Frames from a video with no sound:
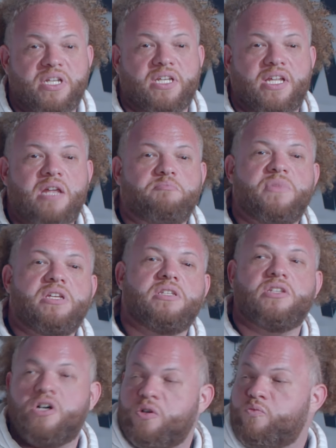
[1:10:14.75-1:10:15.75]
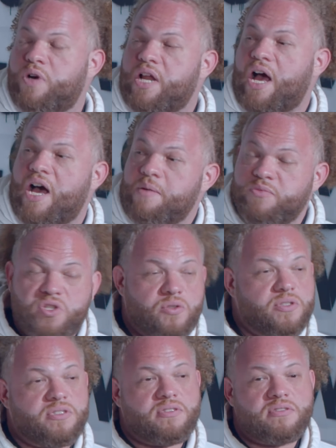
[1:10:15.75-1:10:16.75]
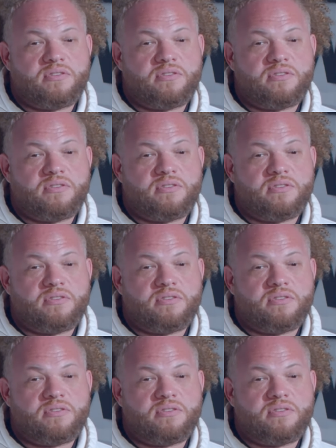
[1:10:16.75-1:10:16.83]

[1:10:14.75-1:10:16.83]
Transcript: but let me know what I'm doing.